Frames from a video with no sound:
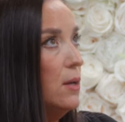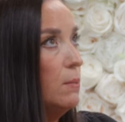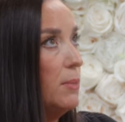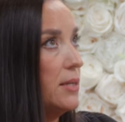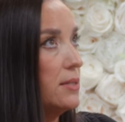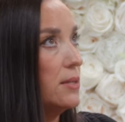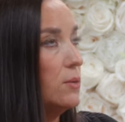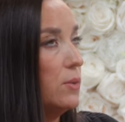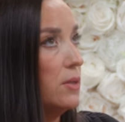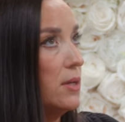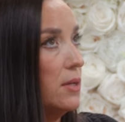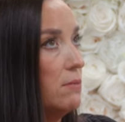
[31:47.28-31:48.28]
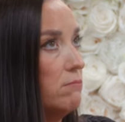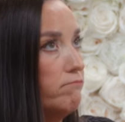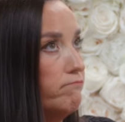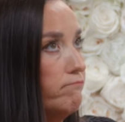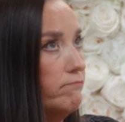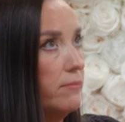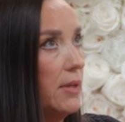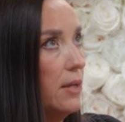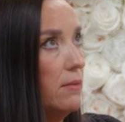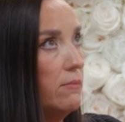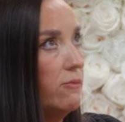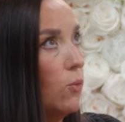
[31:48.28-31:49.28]
basically within
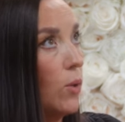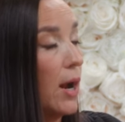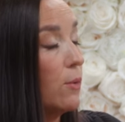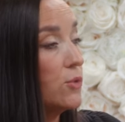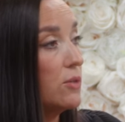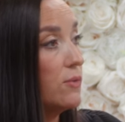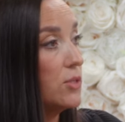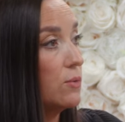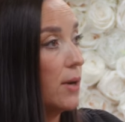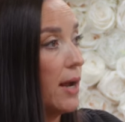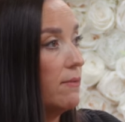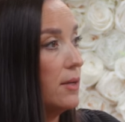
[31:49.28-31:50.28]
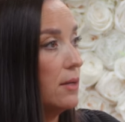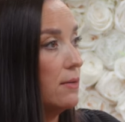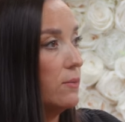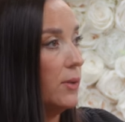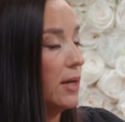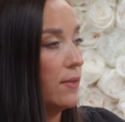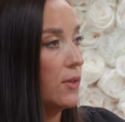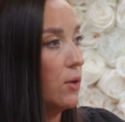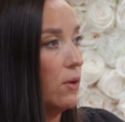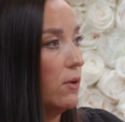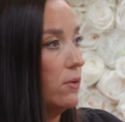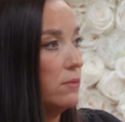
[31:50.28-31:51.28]
four hours of us arriving, we got the
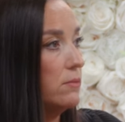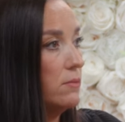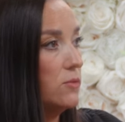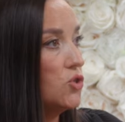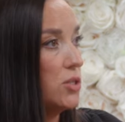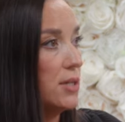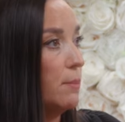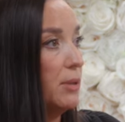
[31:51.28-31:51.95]
call. She's not